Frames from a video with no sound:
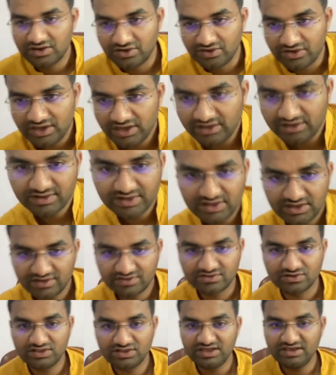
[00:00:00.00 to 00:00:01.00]
Okay,
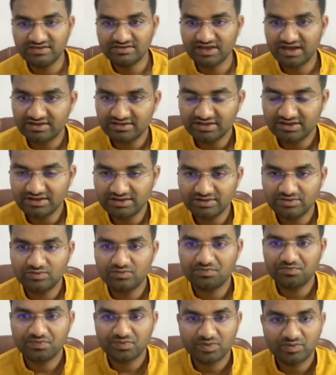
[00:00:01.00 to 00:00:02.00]
so these are the
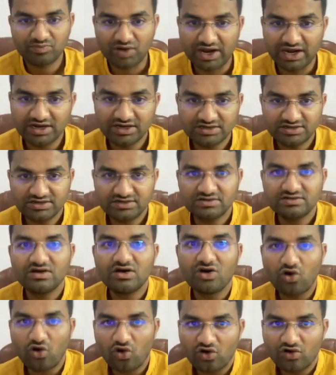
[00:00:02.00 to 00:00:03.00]
part
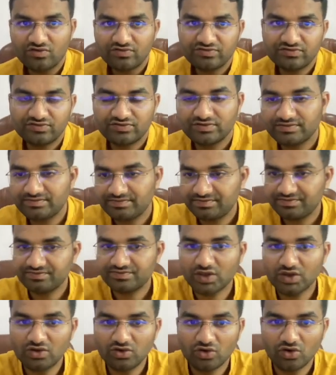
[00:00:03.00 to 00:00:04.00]
of
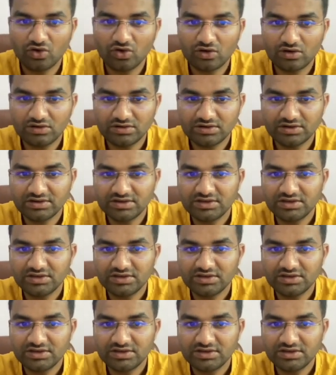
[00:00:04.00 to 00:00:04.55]
core.